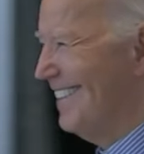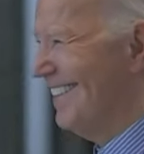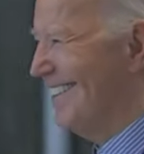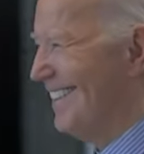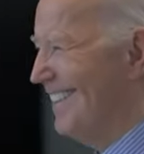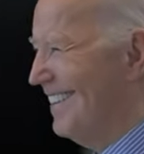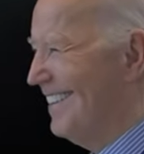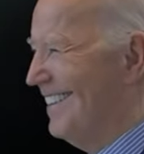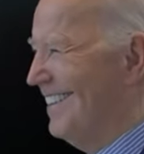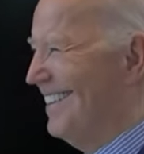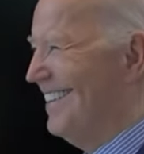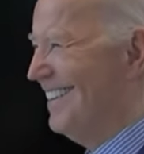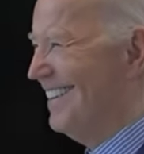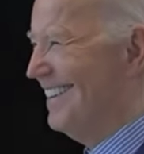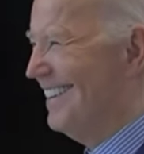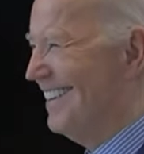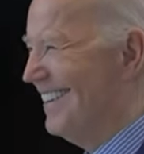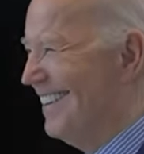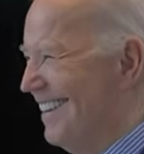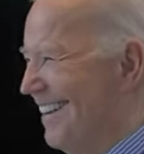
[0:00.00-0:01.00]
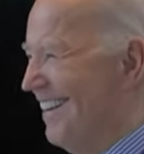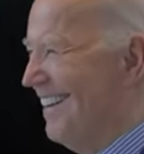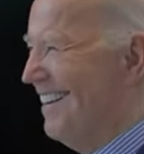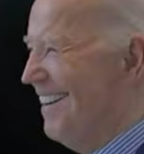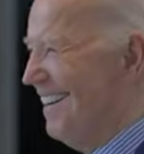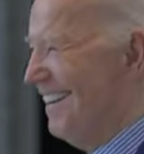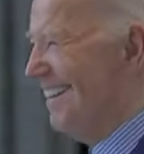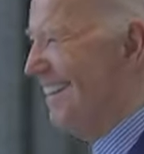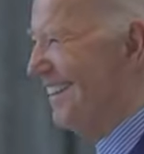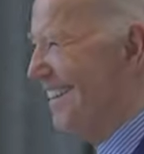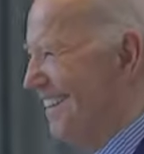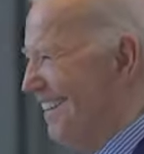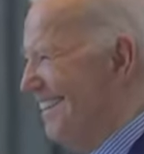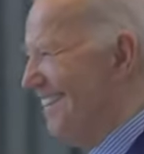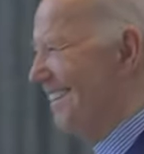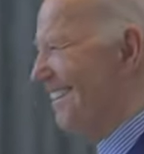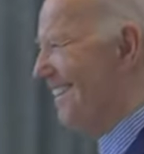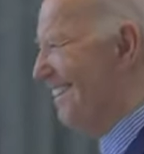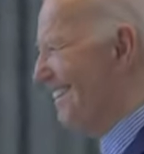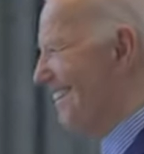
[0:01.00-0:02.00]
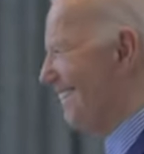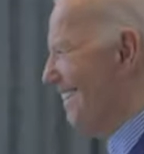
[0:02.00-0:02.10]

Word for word: remarks to the U S Steelworkers Union